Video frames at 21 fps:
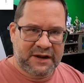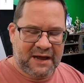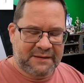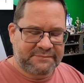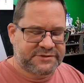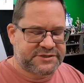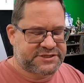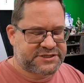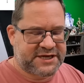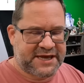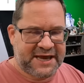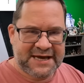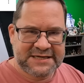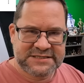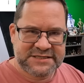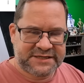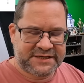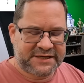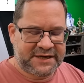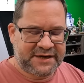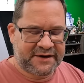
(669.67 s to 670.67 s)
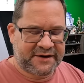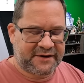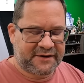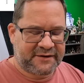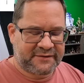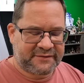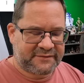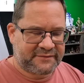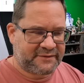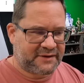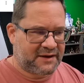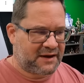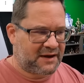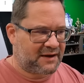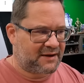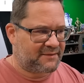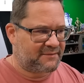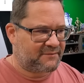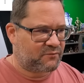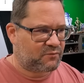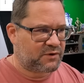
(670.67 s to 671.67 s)
I'm just guessing here.
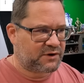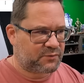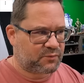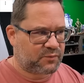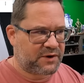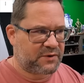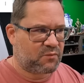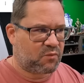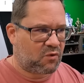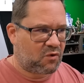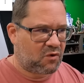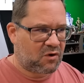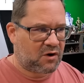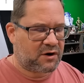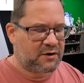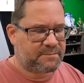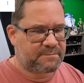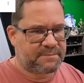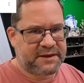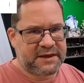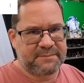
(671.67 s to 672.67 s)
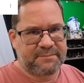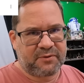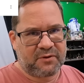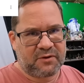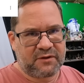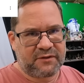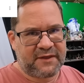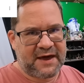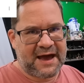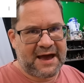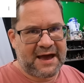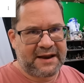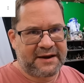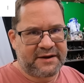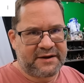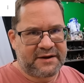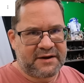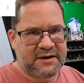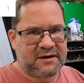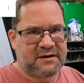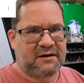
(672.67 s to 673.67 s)
Um, would reward people that
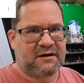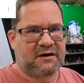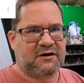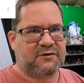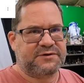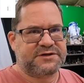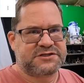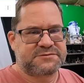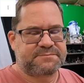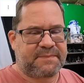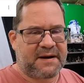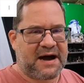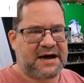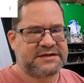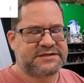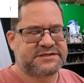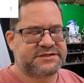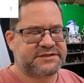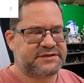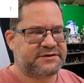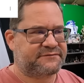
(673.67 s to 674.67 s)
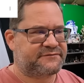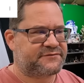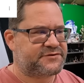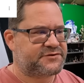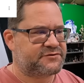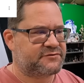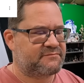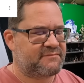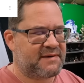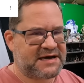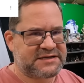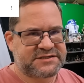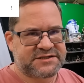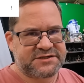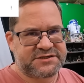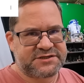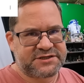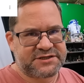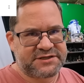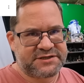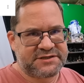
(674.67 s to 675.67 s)
are responsive to
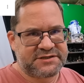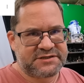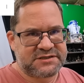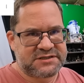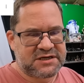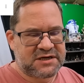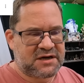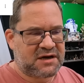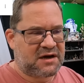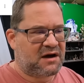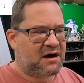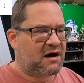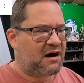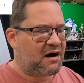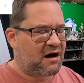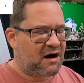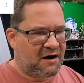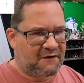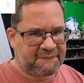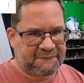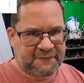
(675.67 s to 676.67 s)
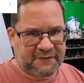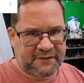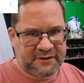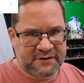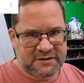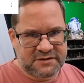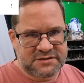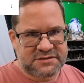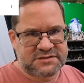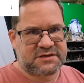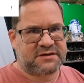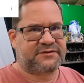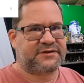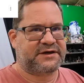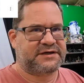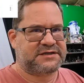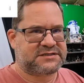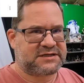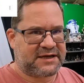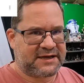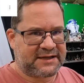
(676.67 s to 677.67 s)
messages, offers,
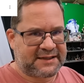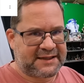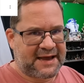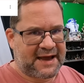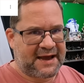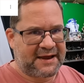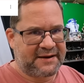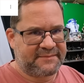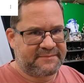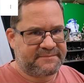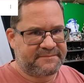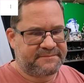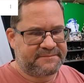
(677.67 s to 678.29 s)
things like that.